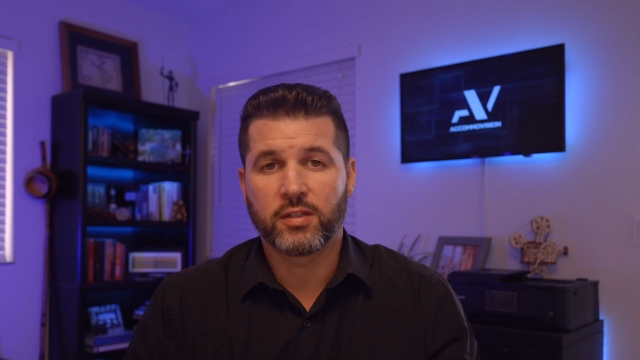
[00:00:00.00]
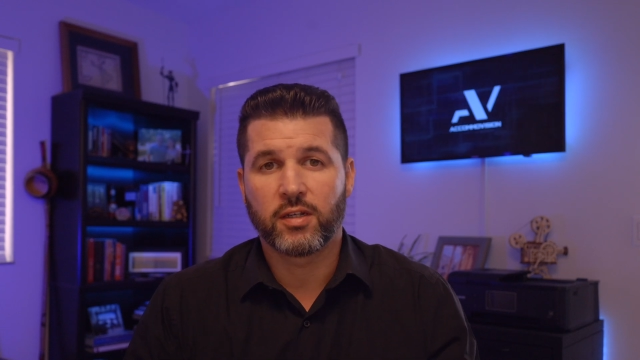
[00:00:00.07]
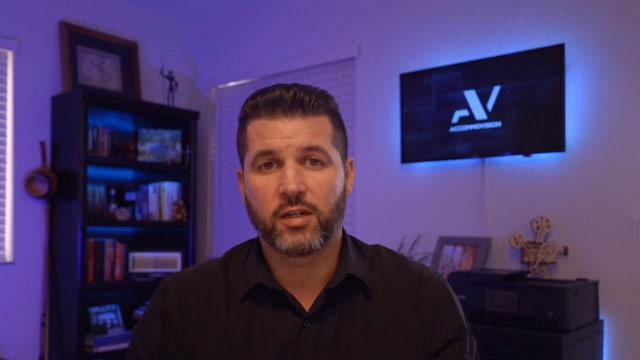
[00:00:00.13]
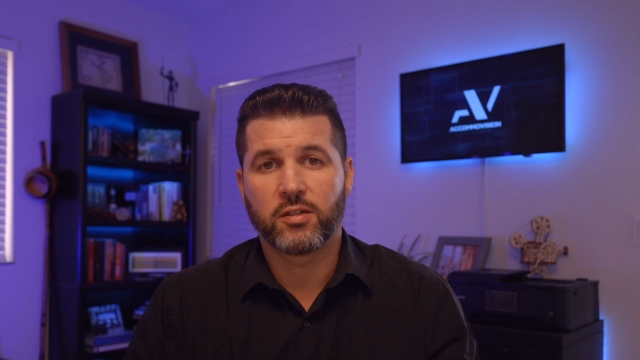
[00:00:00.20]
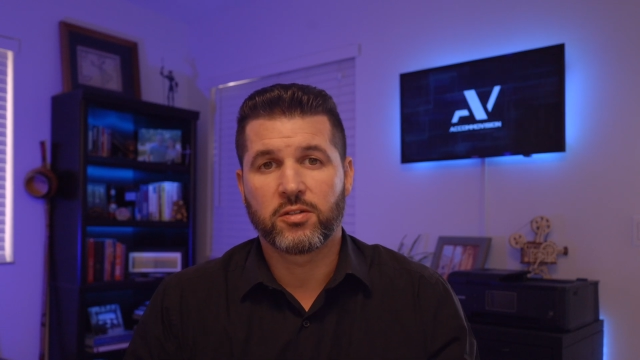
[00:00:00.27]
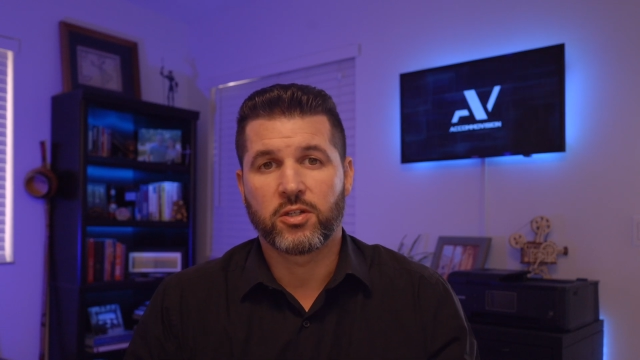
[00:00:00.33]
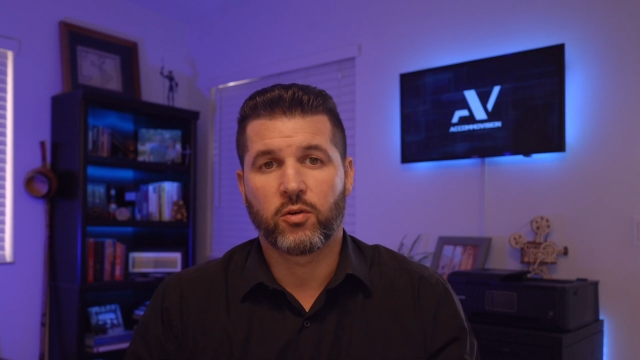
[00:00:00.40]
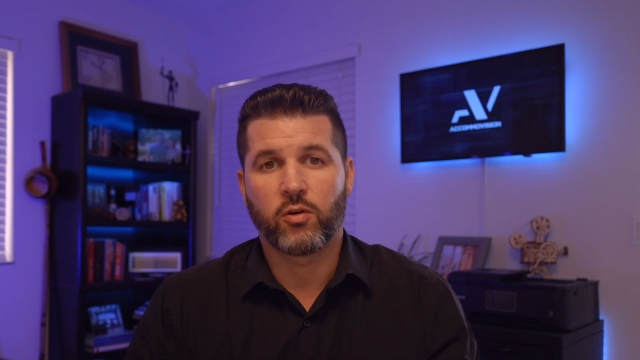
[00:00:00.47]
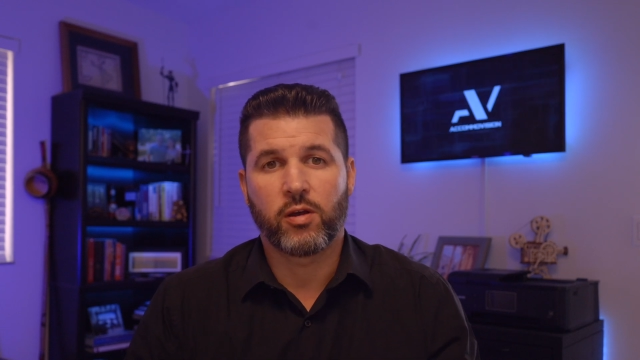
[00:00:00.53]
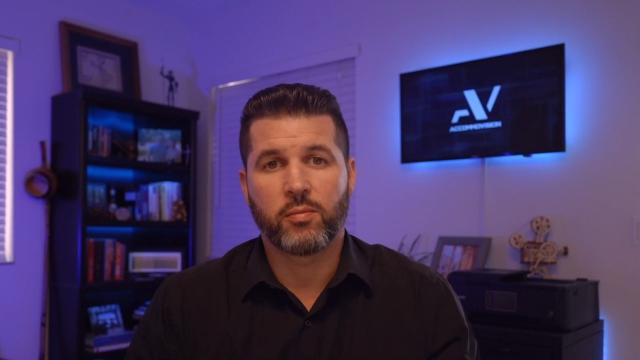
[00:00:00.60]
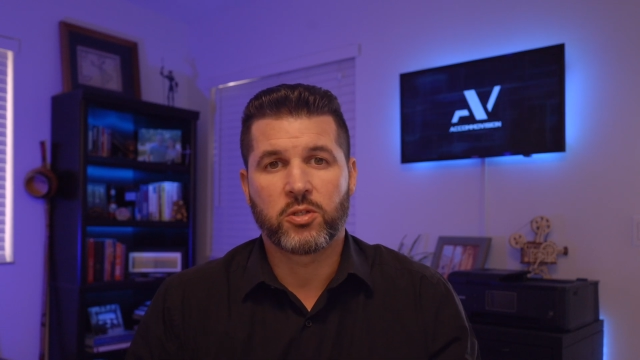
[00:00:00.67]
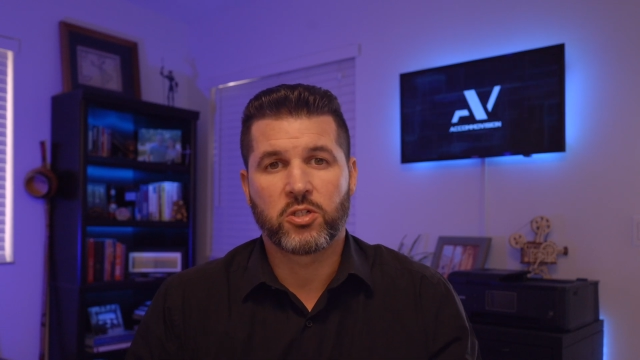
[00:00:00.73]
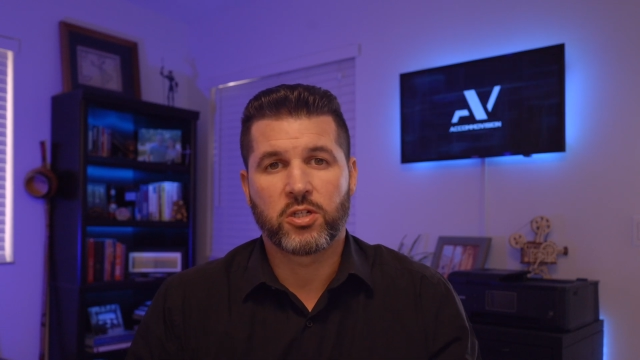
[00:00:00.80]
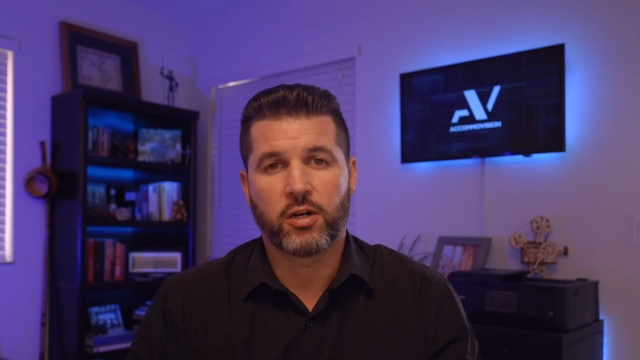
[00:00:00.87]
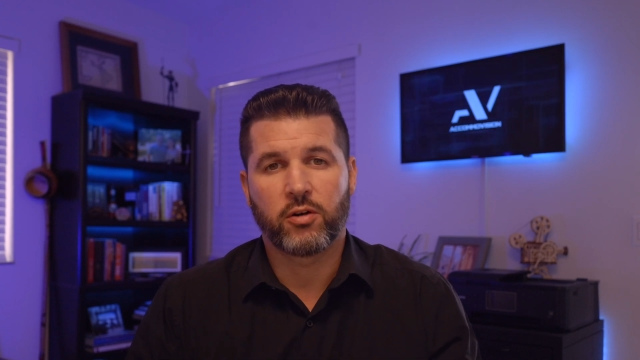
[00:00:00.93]
that Instagram
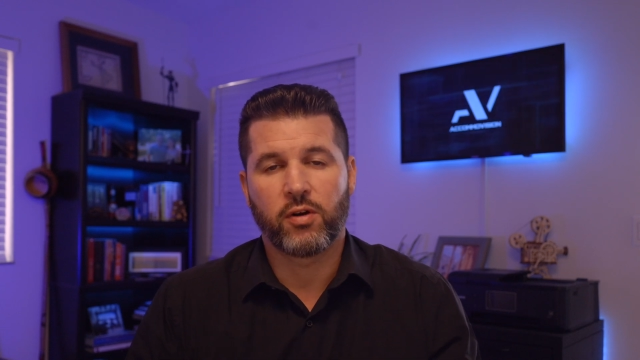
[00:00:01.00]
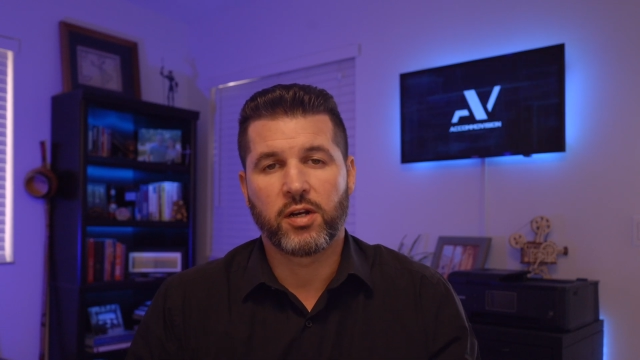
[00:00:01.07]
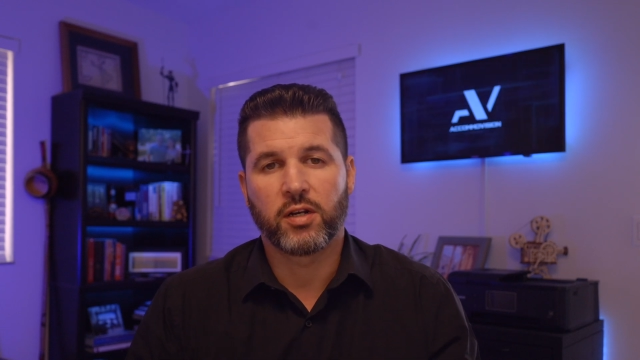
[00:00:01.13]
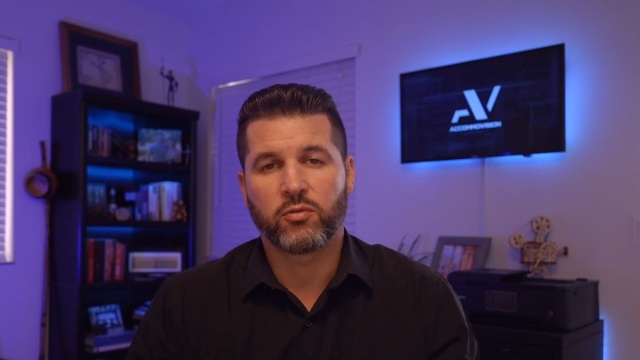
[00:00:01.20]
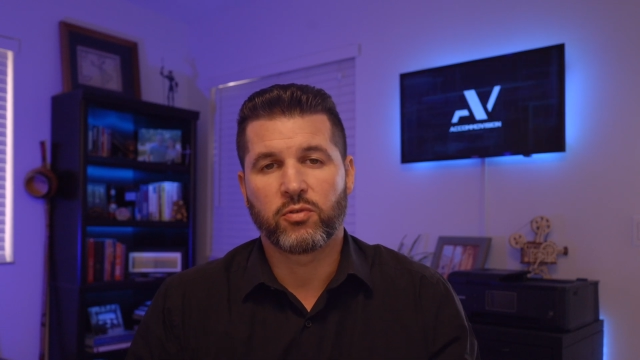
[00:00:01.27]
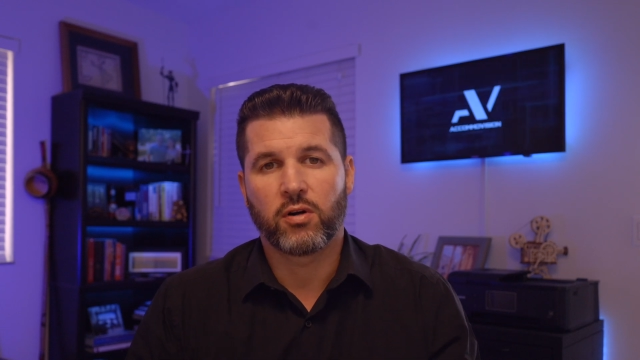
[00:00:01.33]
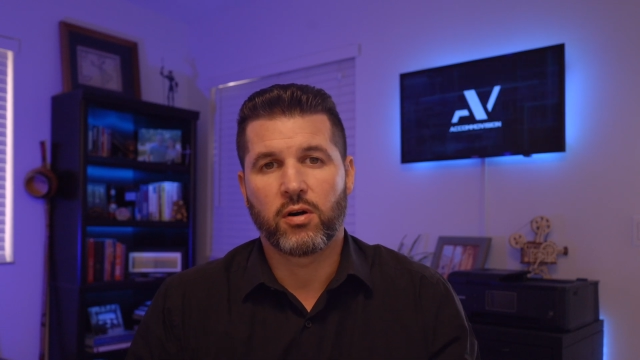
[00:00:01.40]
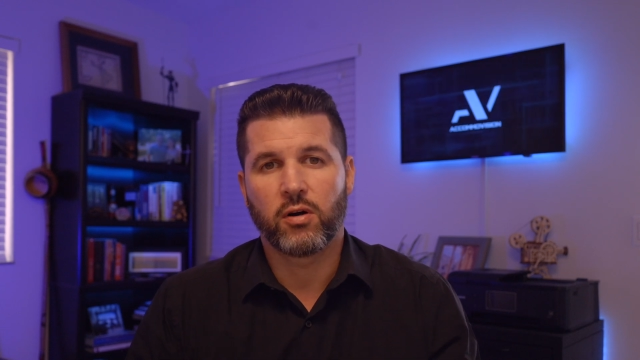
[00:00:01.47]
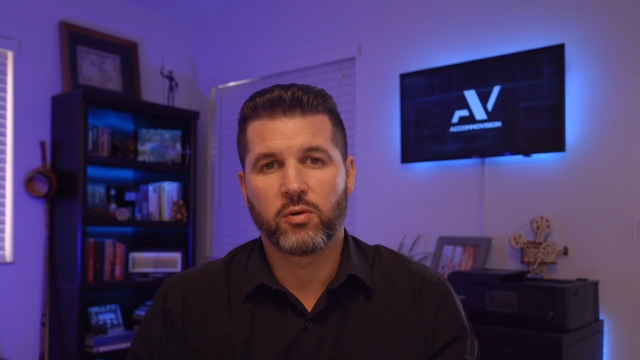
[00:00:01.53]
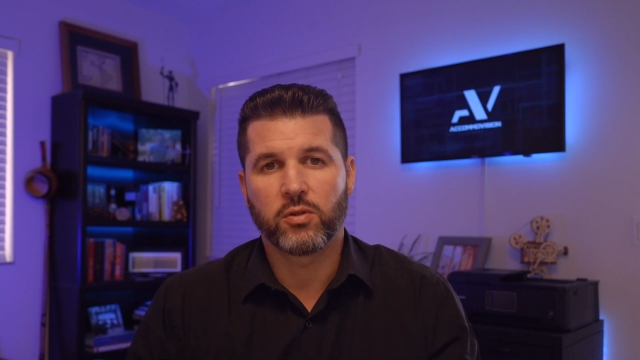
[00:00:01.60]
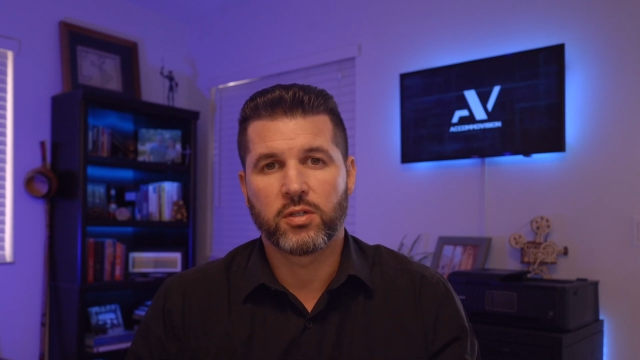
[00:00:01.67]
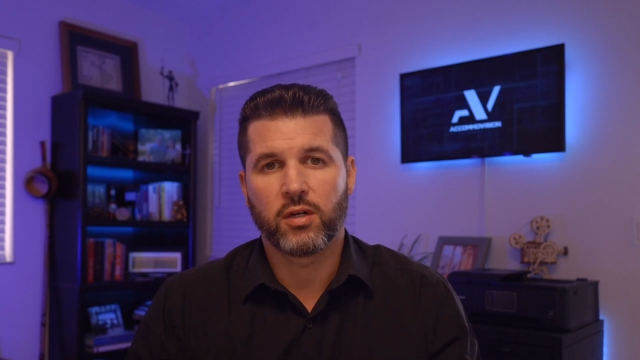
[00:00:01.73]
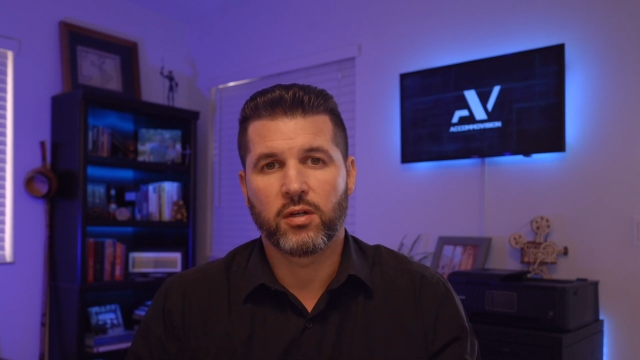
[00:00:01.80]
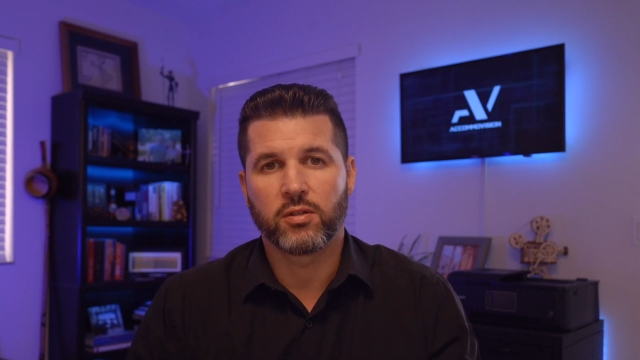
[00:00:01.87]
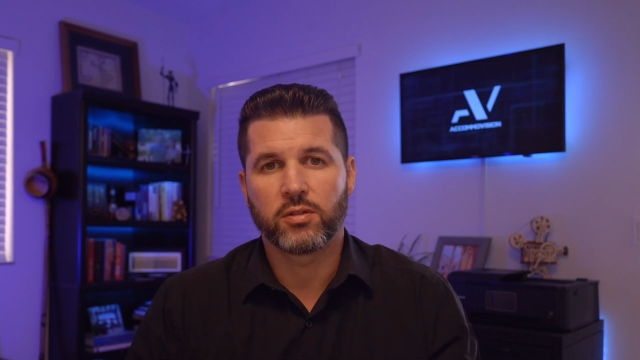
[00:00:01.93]
is generating for our
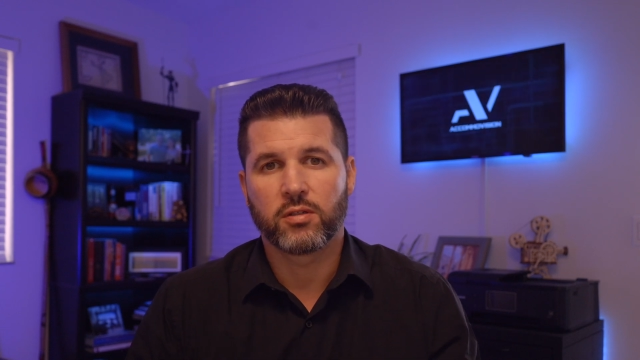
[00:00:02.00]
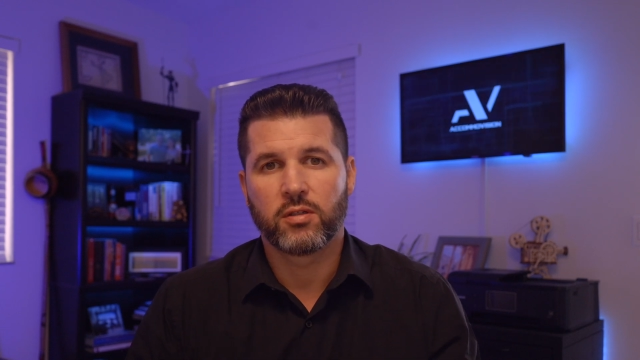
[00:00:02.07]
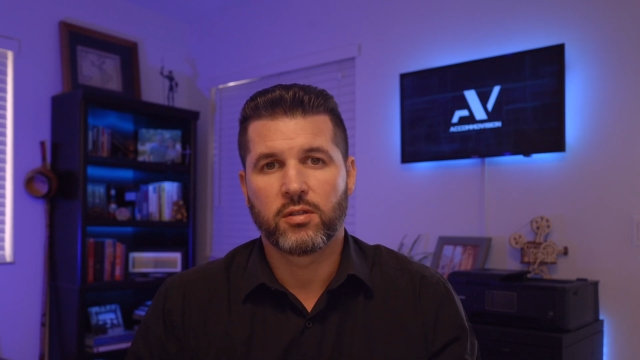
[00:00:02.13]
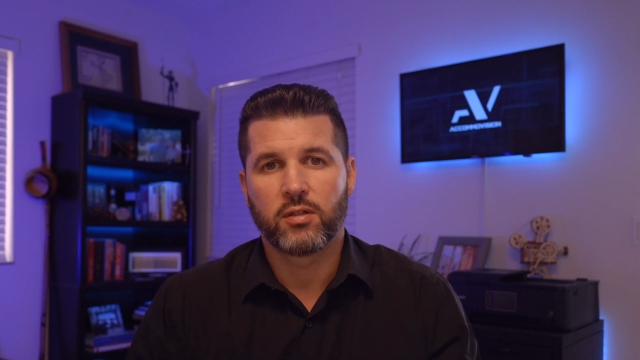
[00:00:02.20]
hotels?